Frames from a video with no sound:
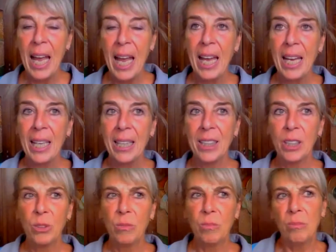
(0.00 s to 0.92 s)
and
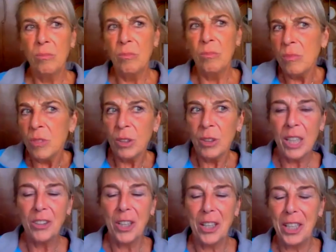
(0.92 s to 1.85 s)
they not
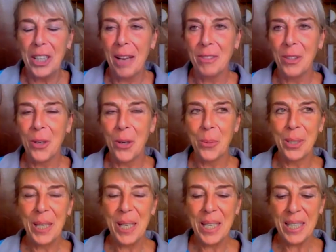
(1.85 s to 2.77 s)
necessarily have the
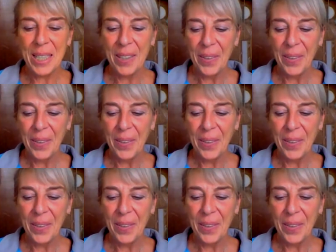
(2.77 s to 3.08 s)
awkwardness,